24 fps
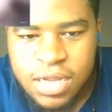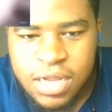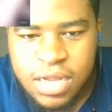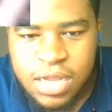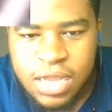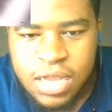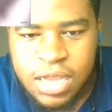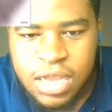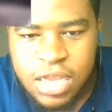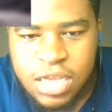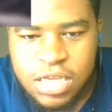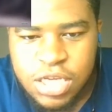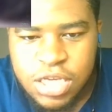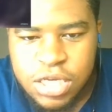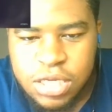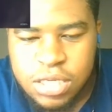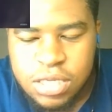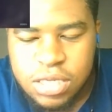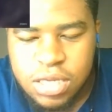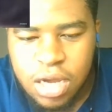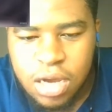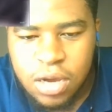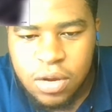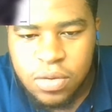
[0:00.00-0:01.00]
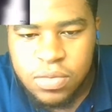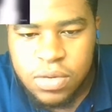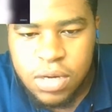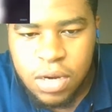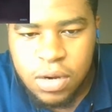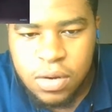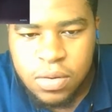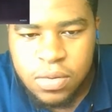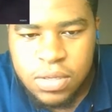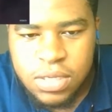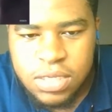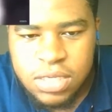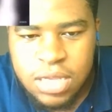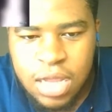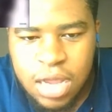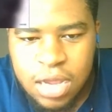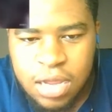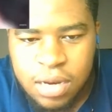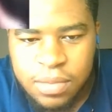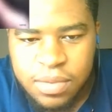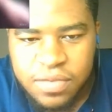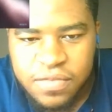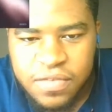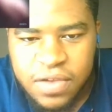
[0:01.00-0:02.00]
He should. Oh no, he's not gonna
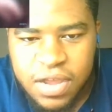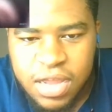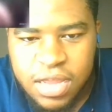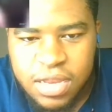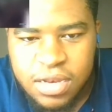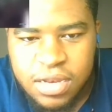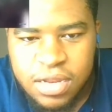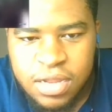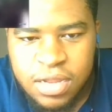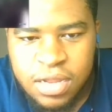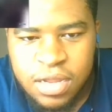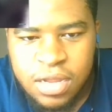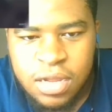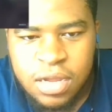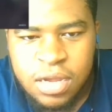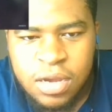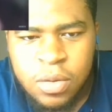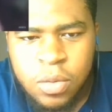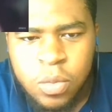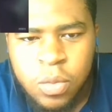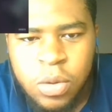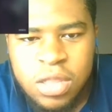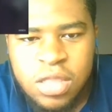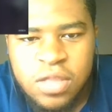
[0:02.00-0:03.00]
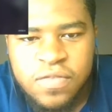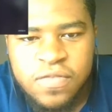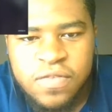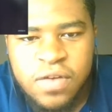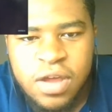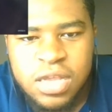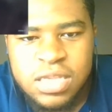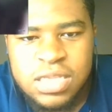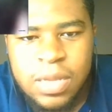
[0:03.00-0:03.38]
be fine. What the fuck is up